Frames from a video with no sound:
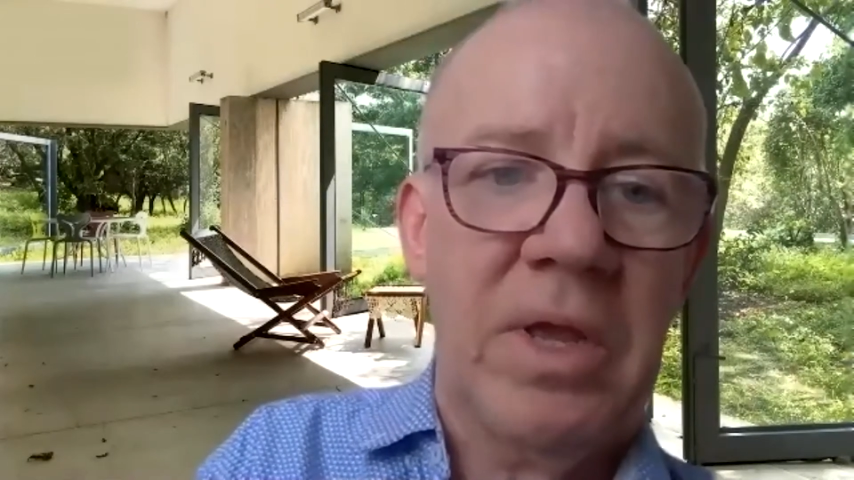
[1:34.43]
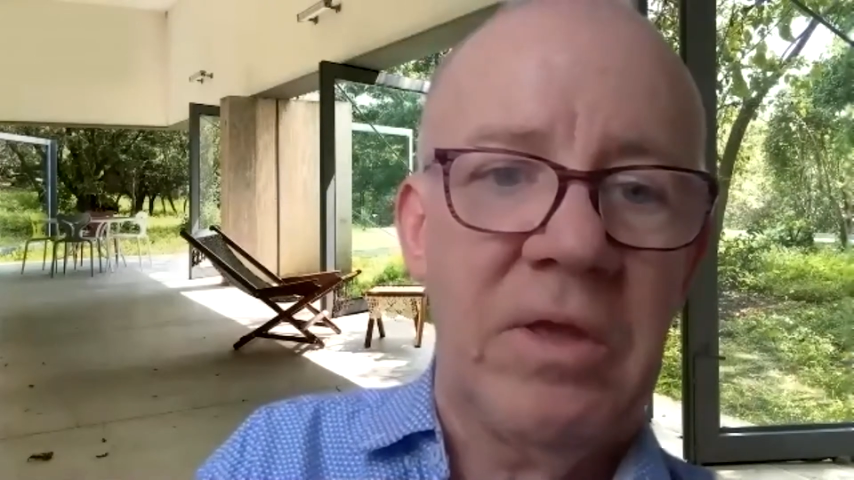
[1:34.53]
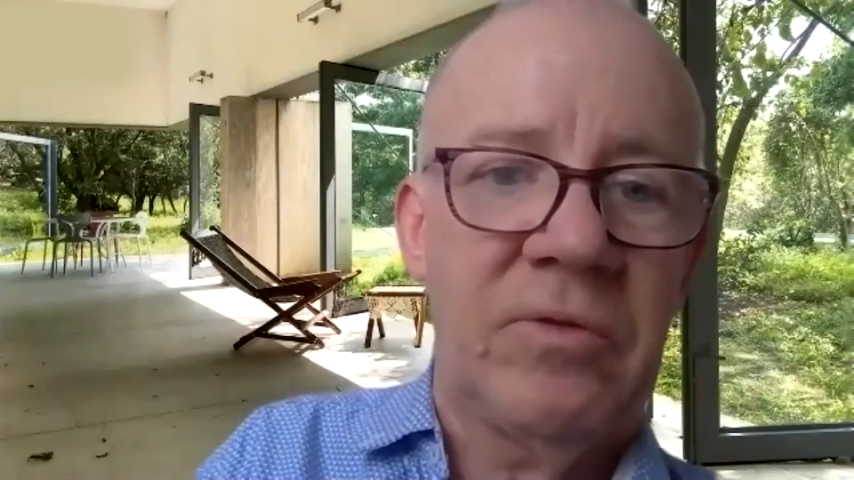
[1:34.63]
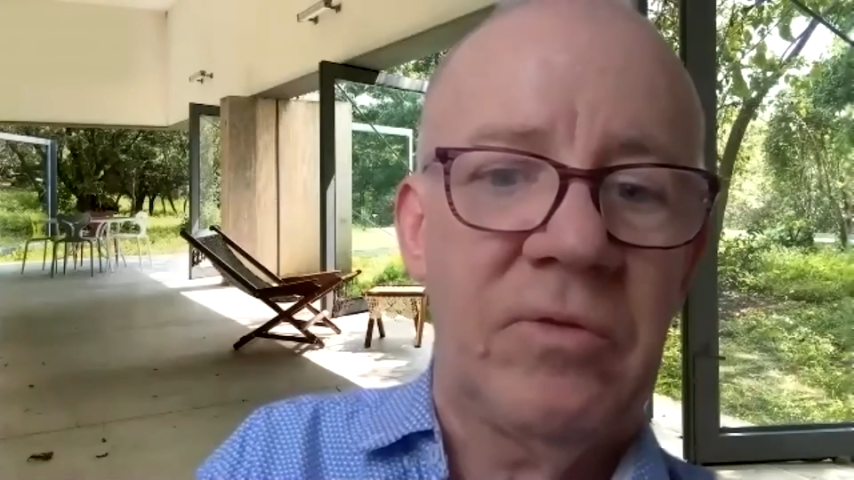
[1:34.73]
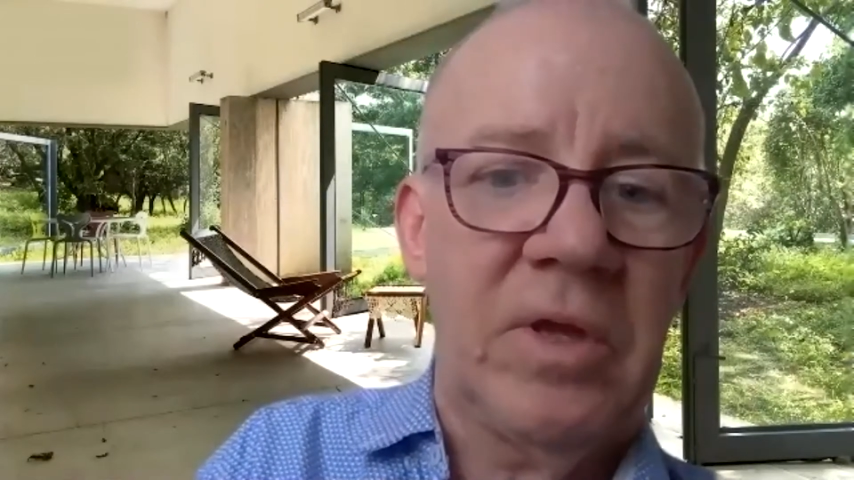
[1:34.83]

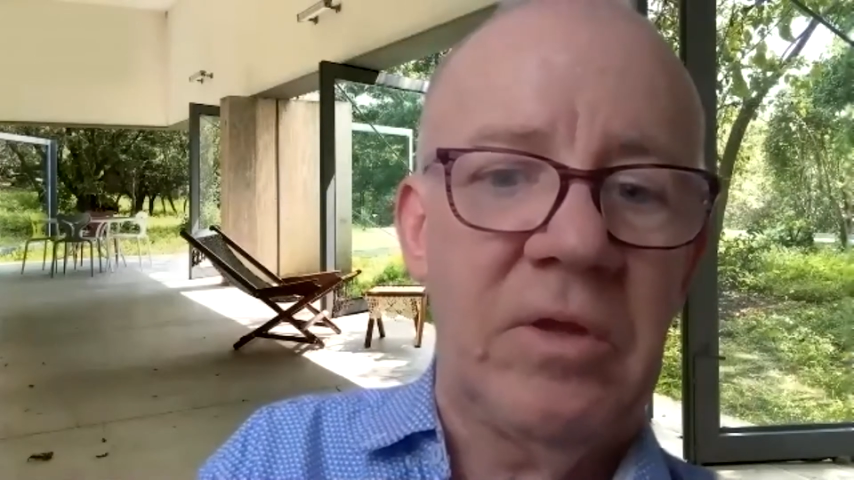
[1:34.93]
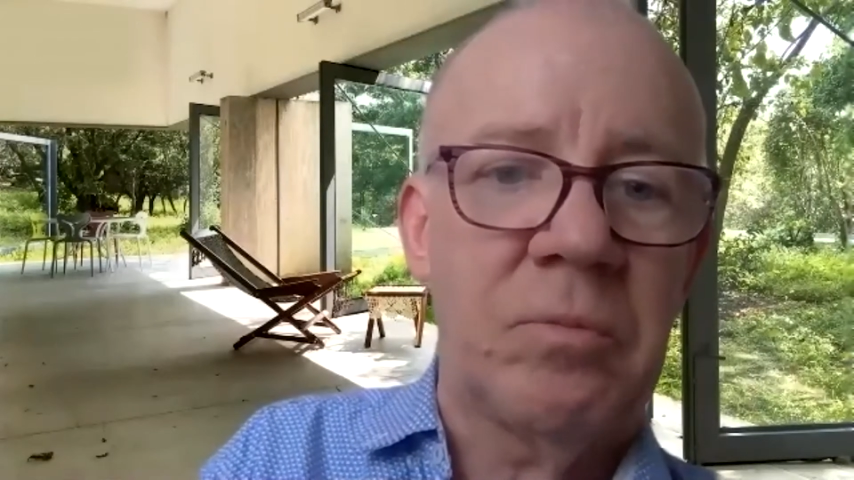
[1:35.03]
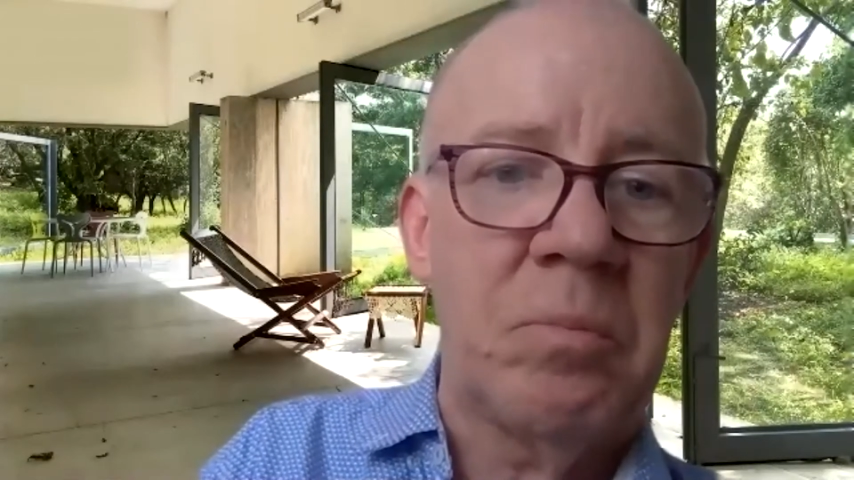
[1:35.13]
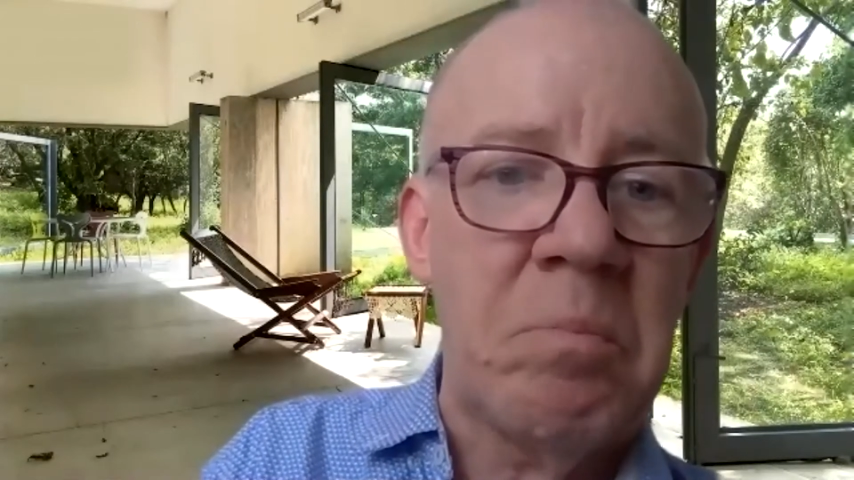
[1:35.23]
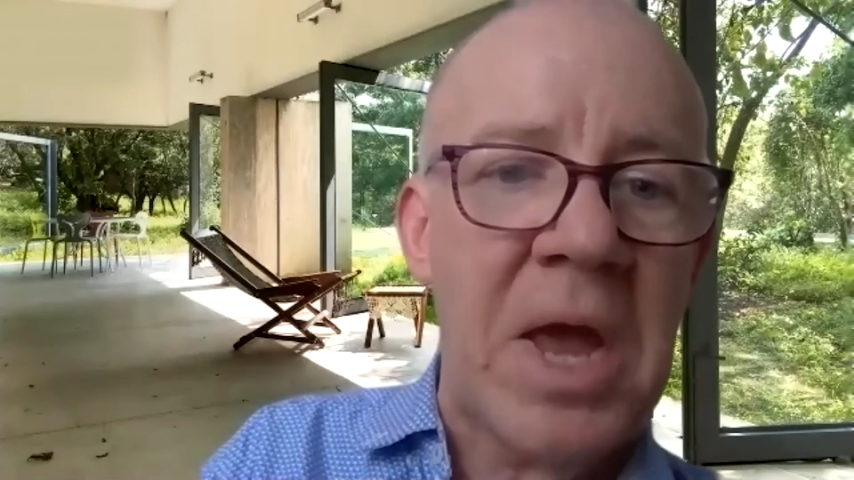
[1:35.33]
is
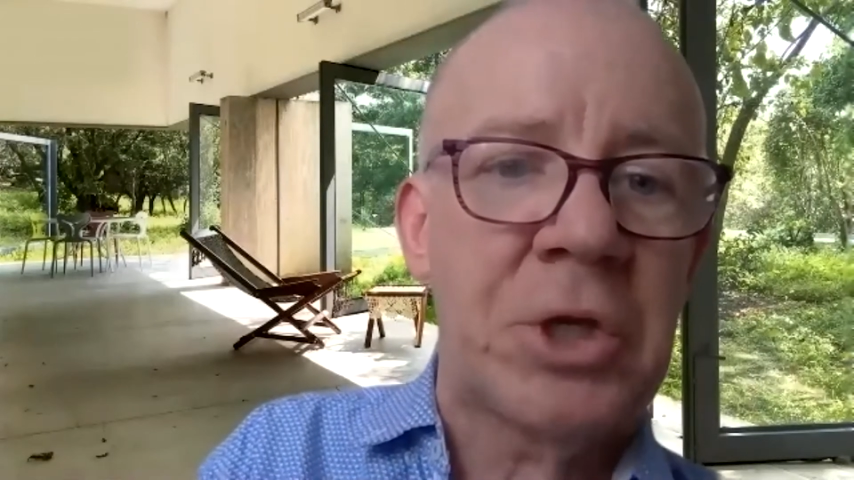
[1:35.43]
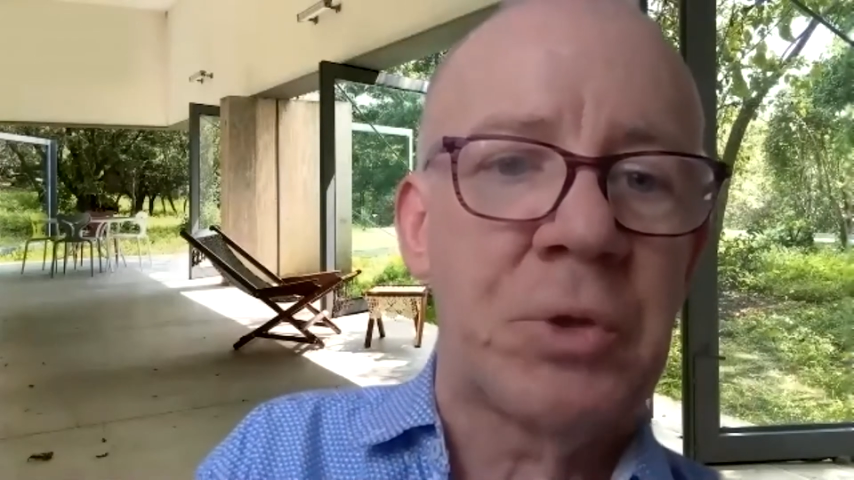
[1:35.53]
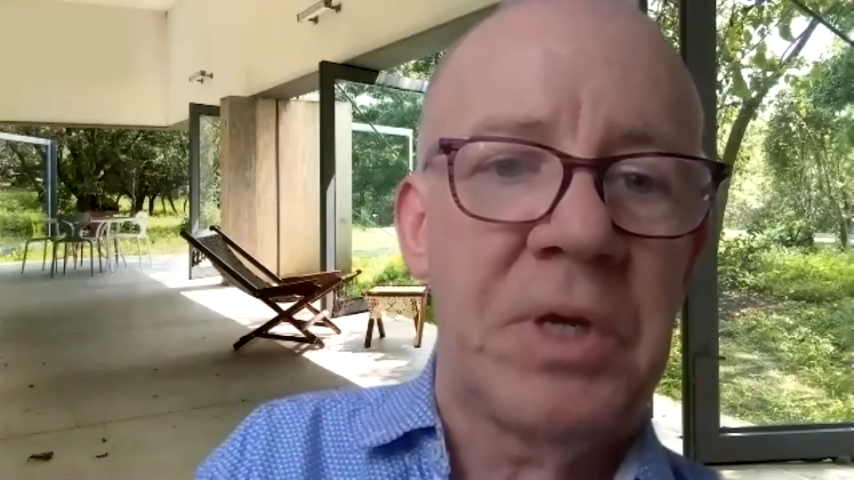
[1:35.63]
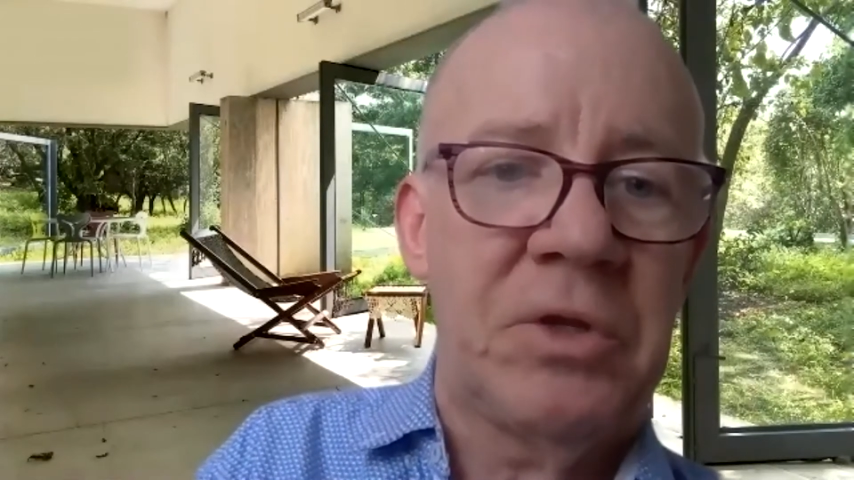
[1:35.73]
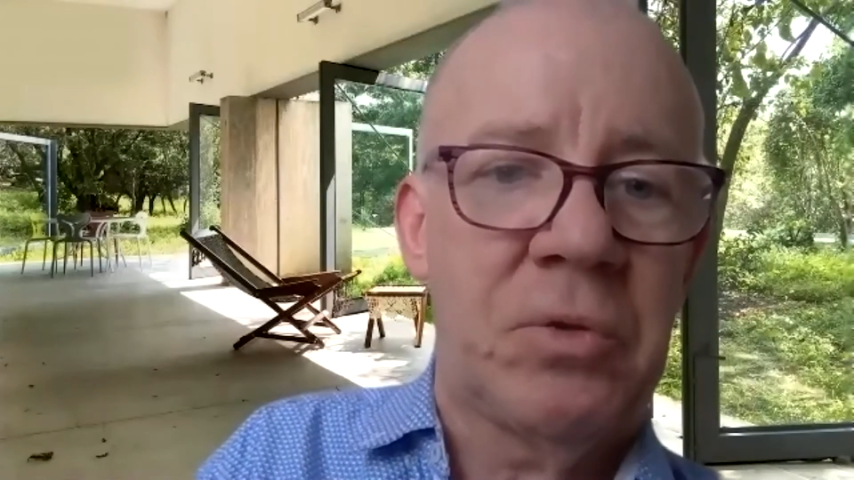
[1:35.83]

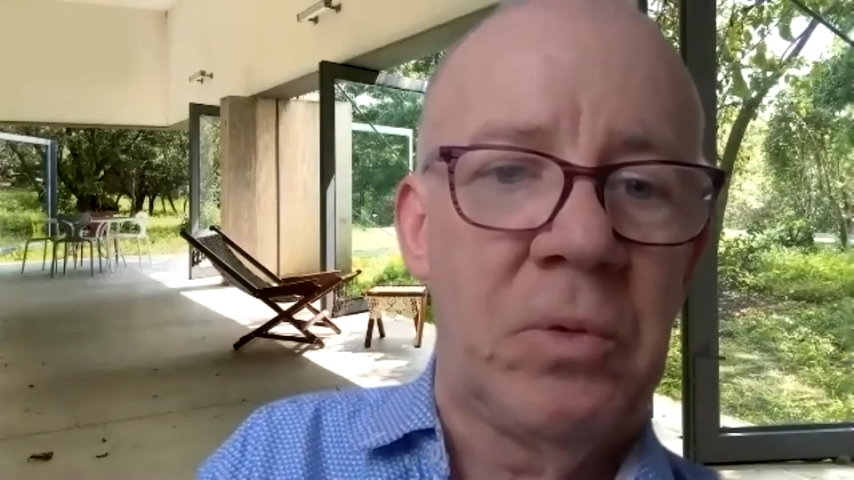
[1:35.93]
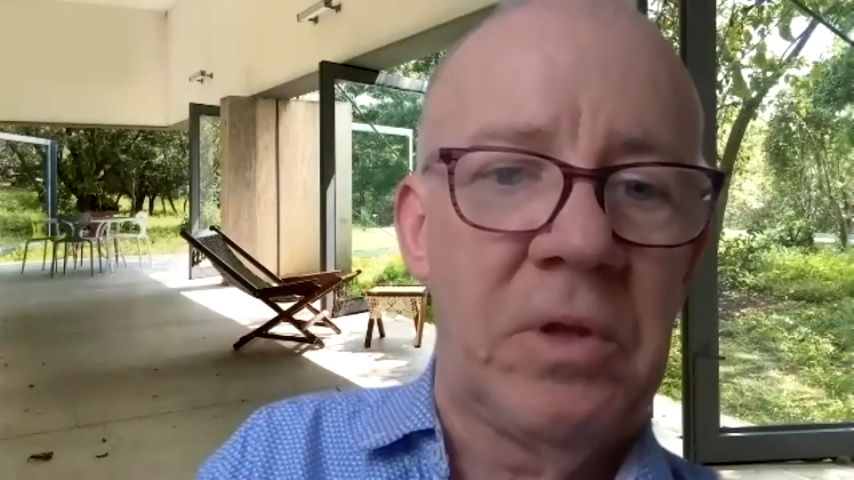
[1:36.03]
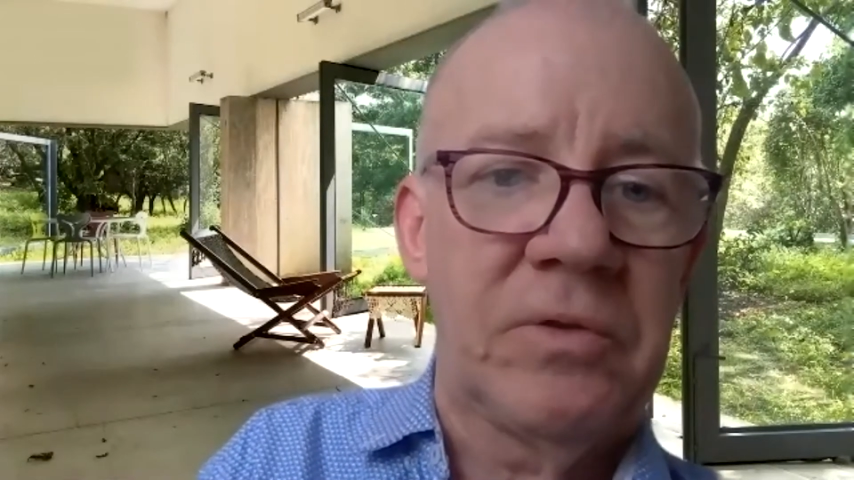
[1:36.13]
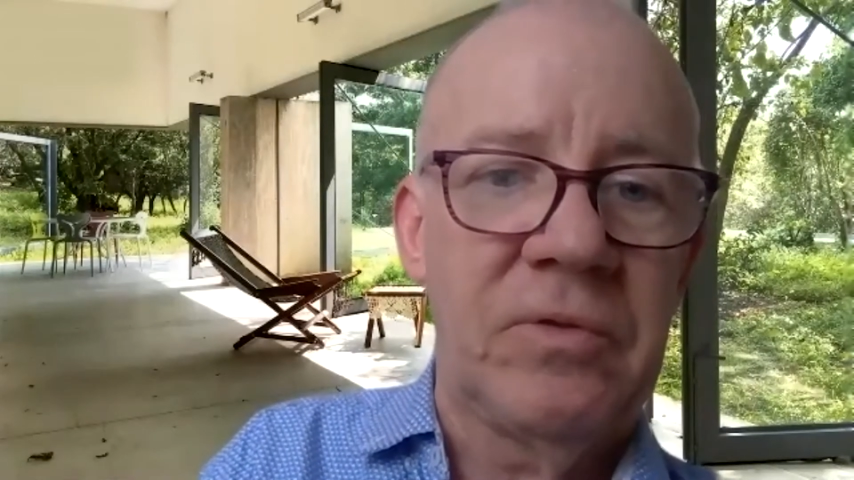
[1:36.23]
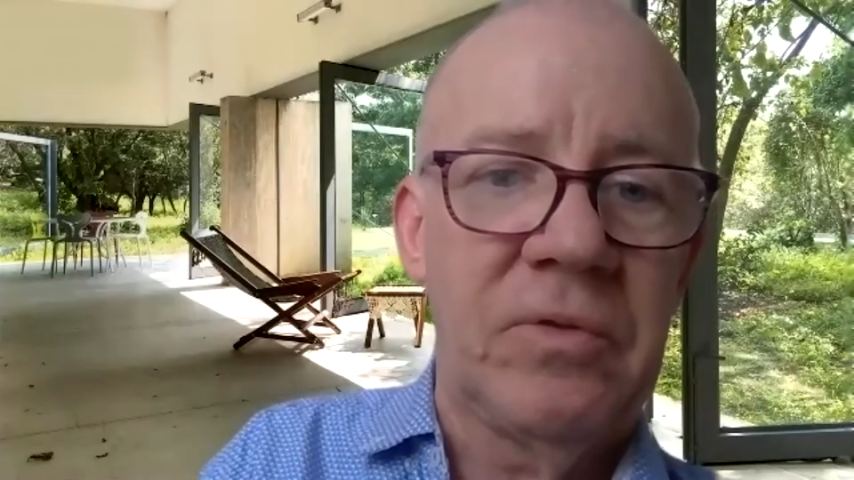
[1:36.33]
measuring
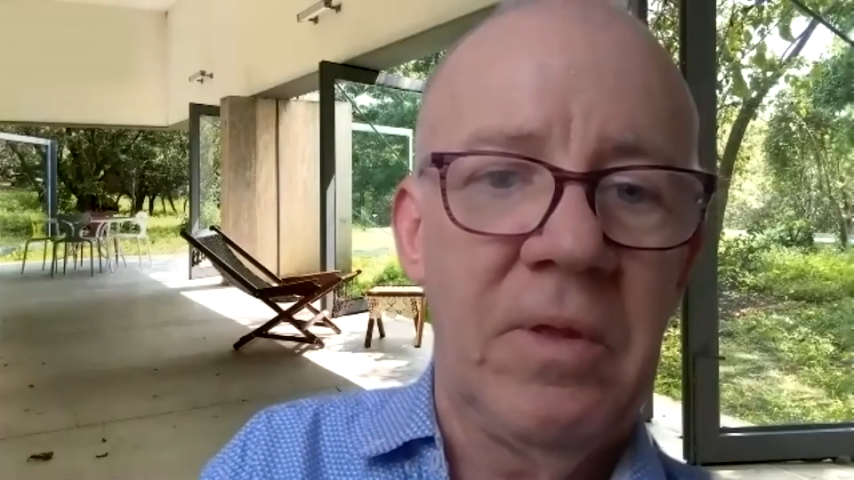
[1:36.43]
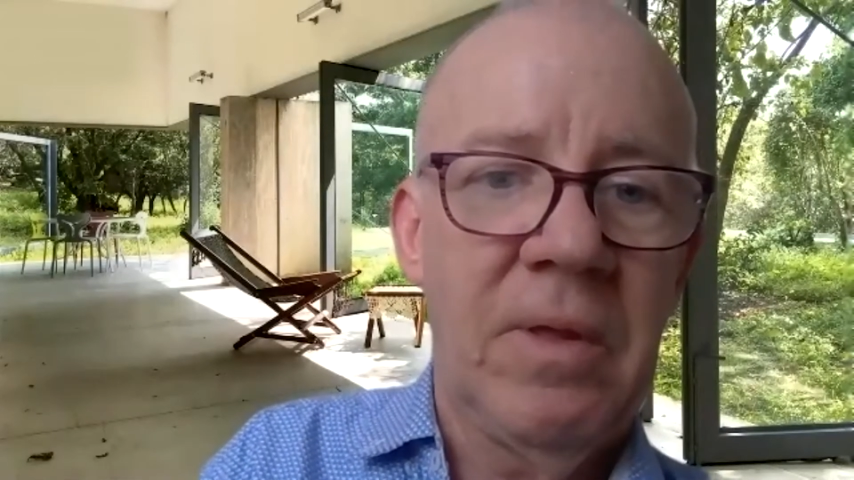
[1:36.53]
tools.